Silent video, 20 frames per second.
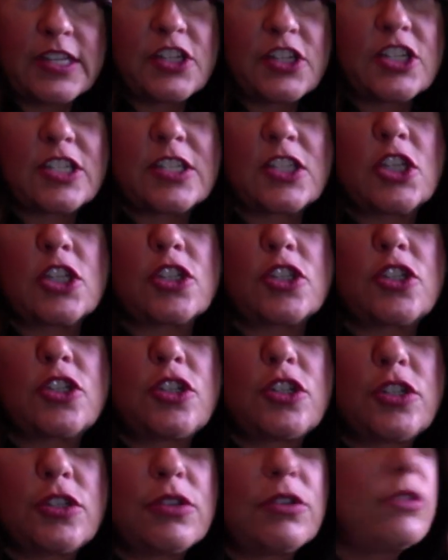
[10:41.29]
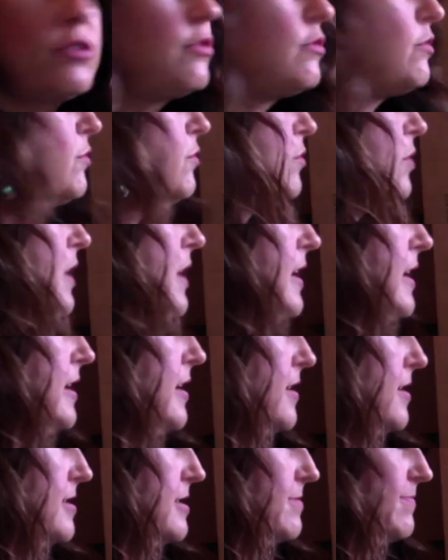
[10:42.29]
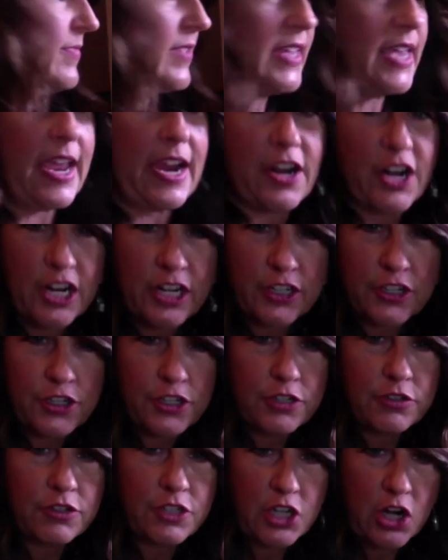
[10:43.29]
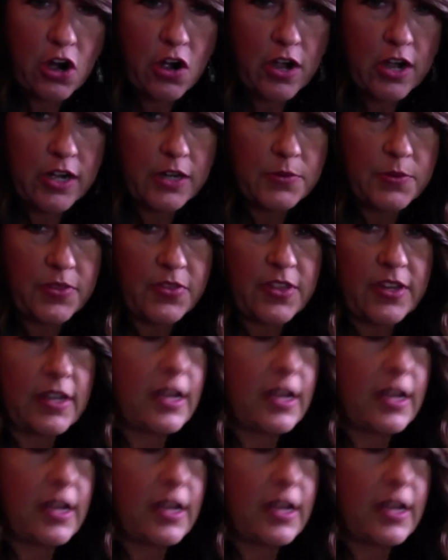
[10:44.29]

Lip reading: It just looks too garish, too jarring with the